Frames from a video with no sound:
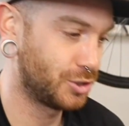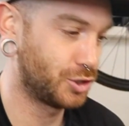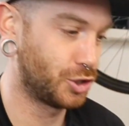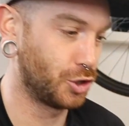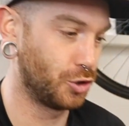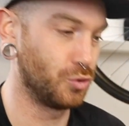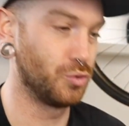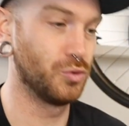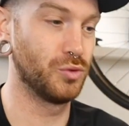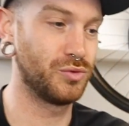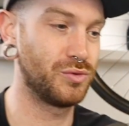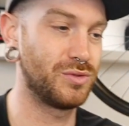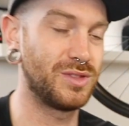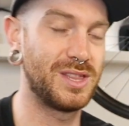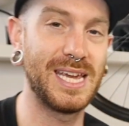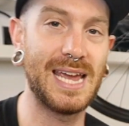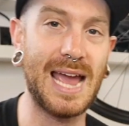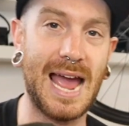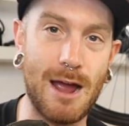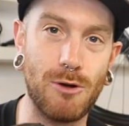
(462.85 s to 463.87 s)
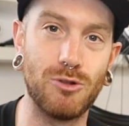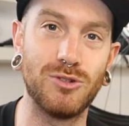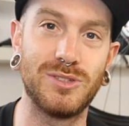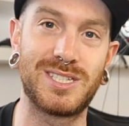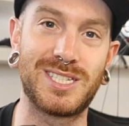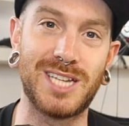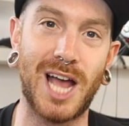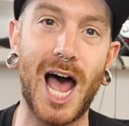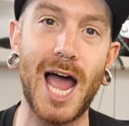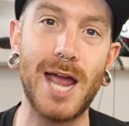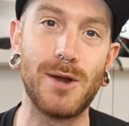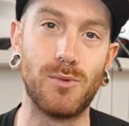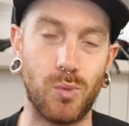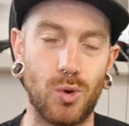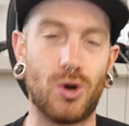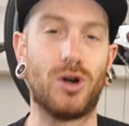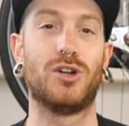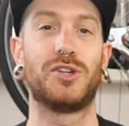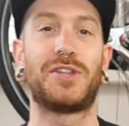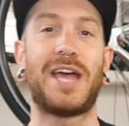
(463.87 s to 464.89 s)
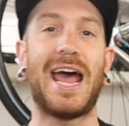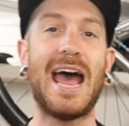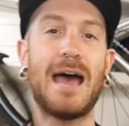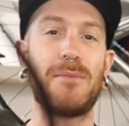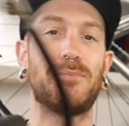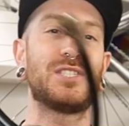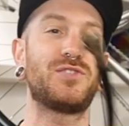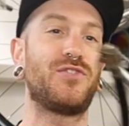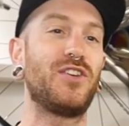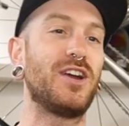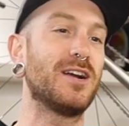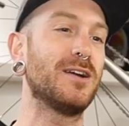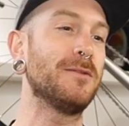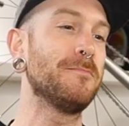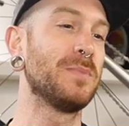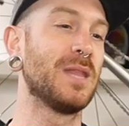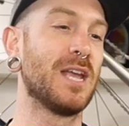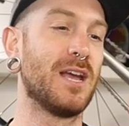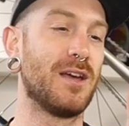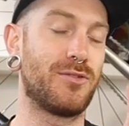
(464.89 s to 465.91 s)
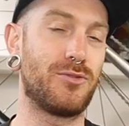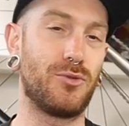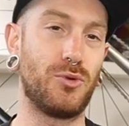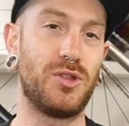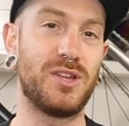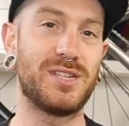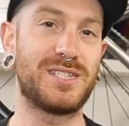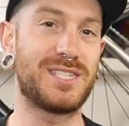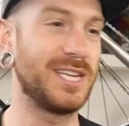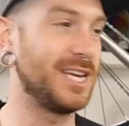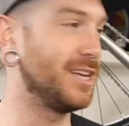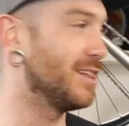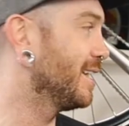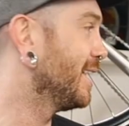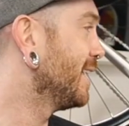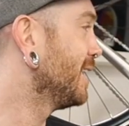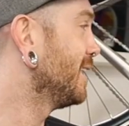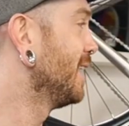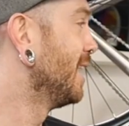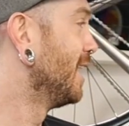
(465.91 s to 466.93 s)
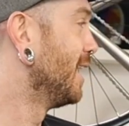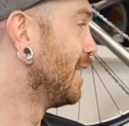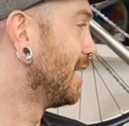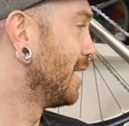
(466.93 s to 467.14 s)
to the outside world atmosphere through this seal-in,